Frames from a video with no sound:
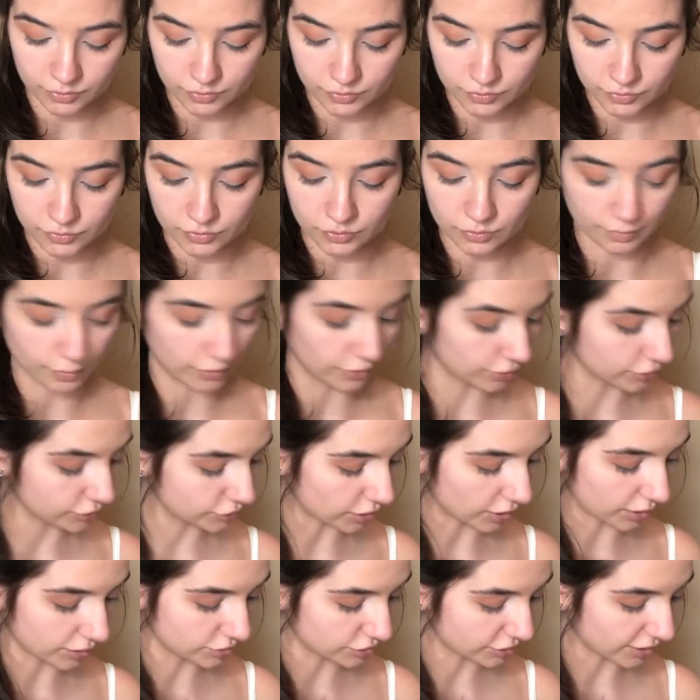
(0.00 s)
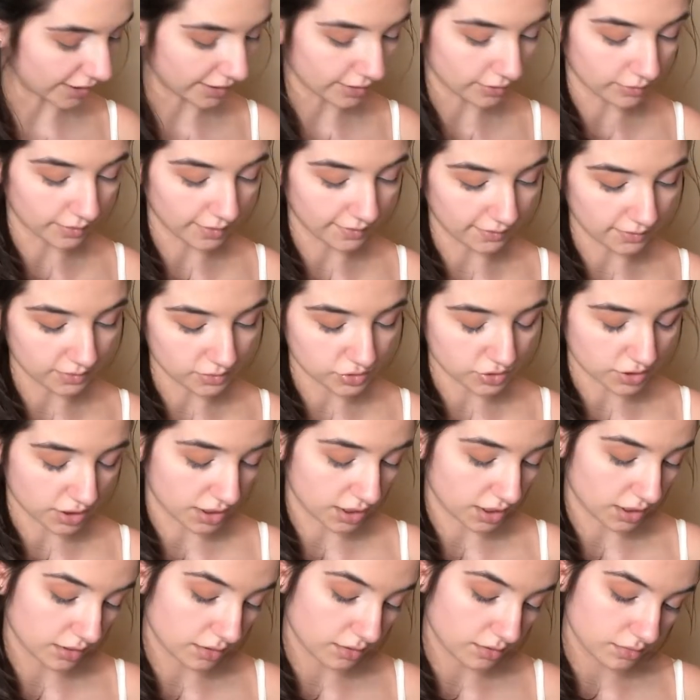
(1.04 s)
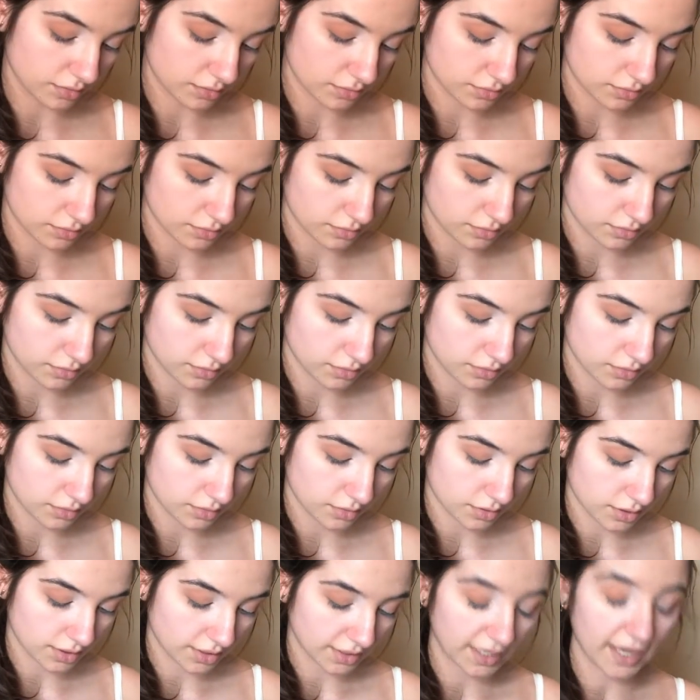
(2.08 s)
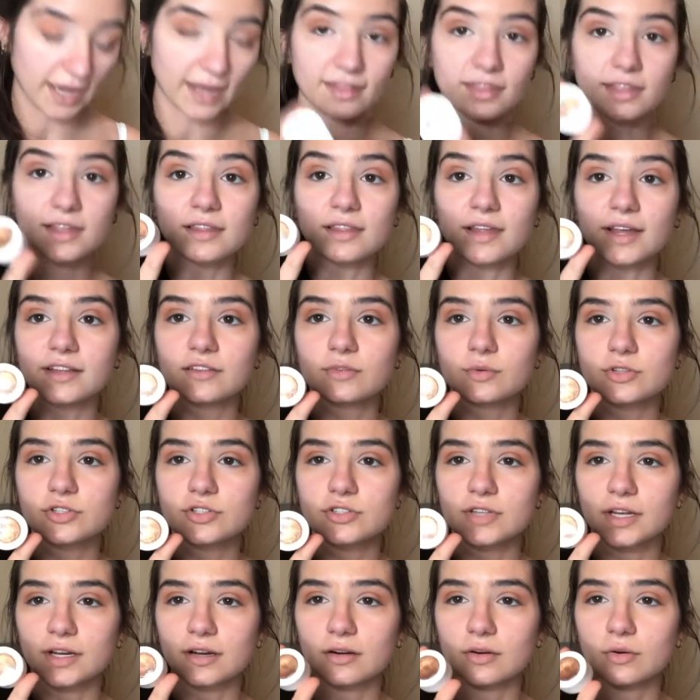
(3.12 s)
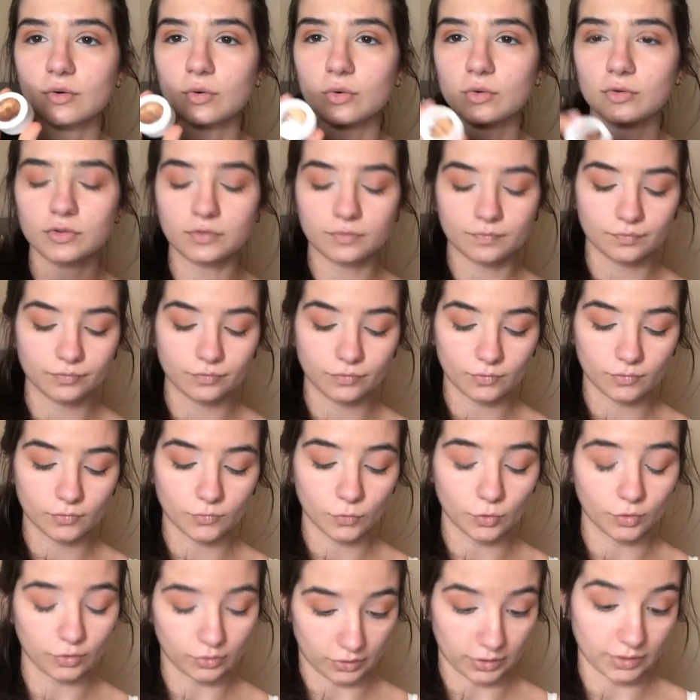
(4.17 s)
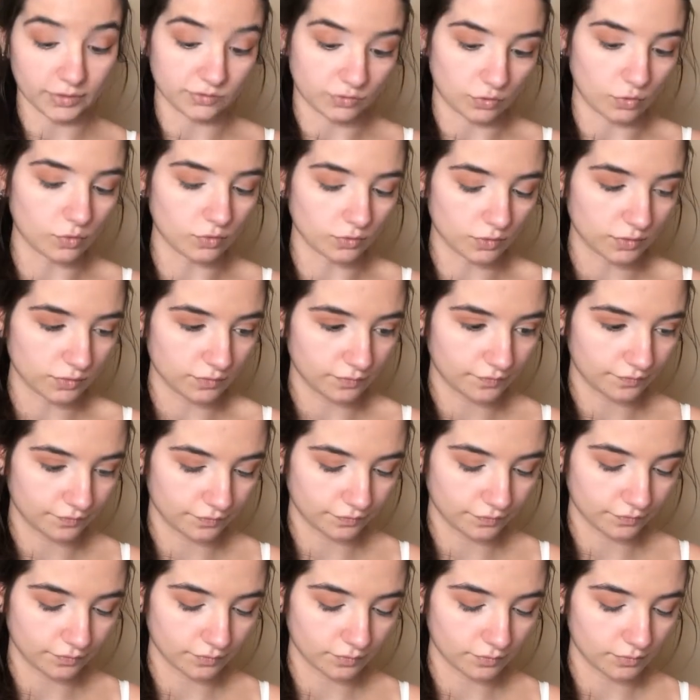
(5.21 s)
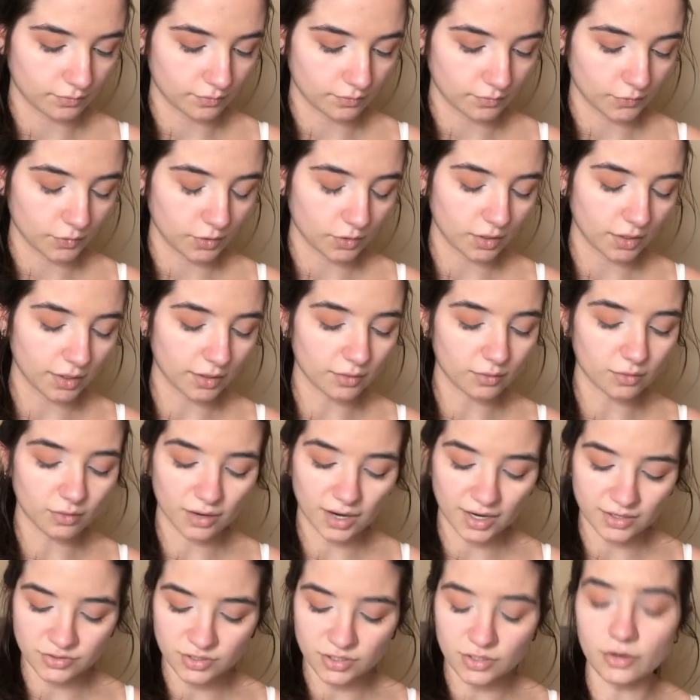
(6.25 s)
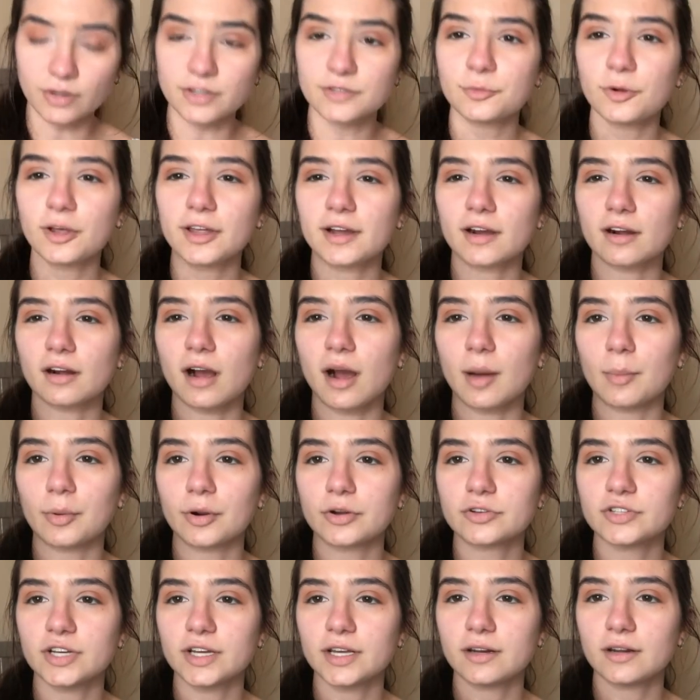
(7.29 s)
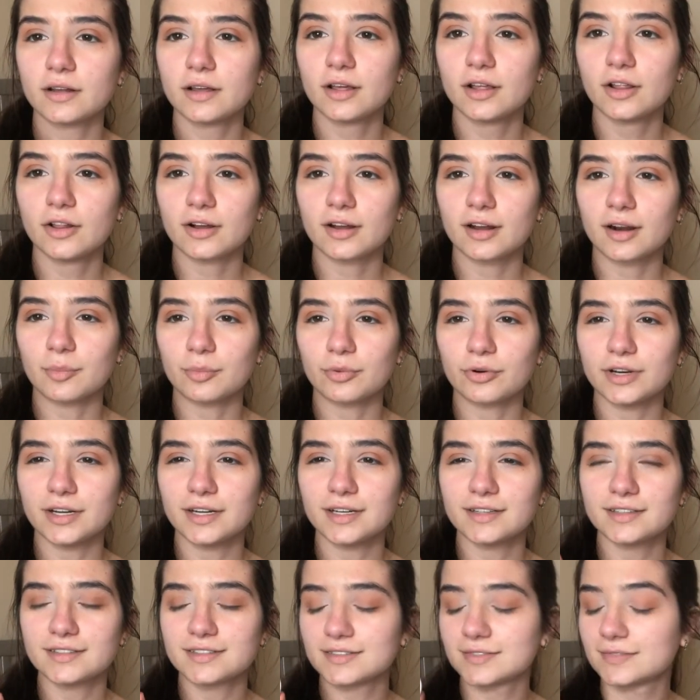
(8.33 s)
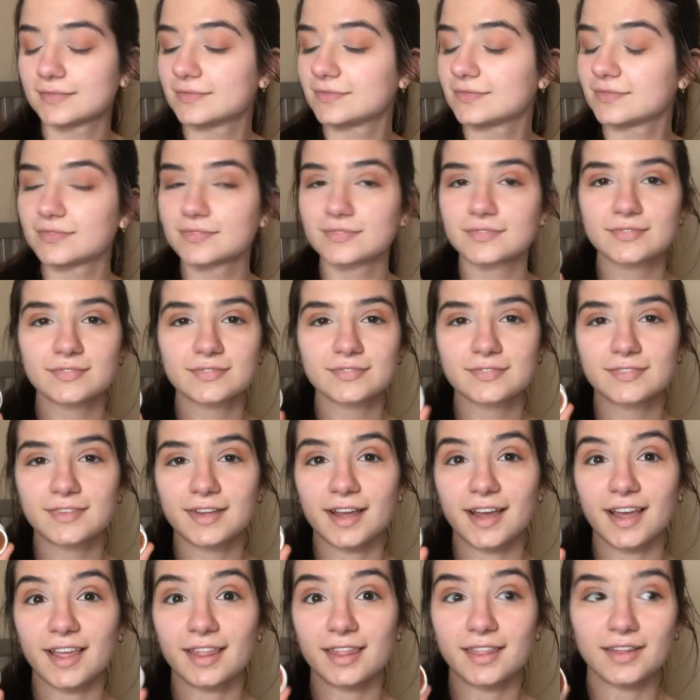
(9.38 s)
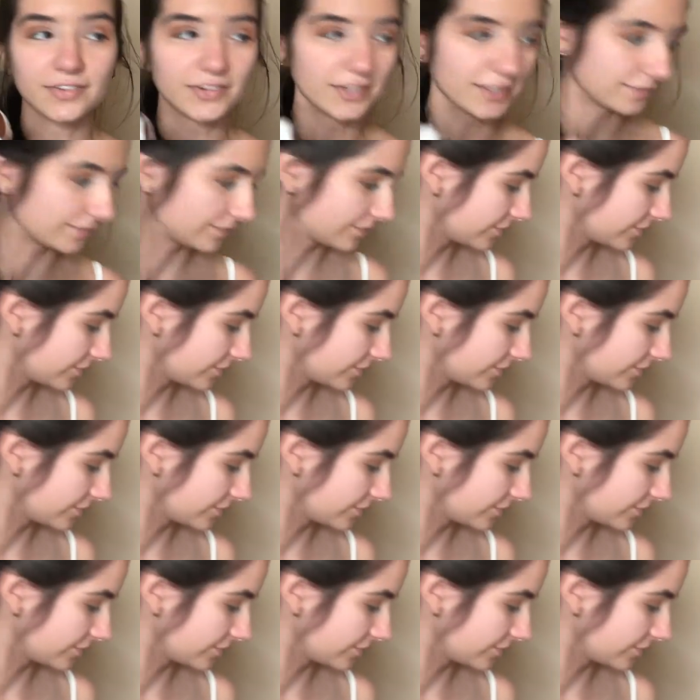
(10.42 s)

Super Shock Shadow in the shade Kathleen Lights, which is like a gold, or it is gold. Or actually no, it's more like a copper shade. Look how pretty it is. Love it.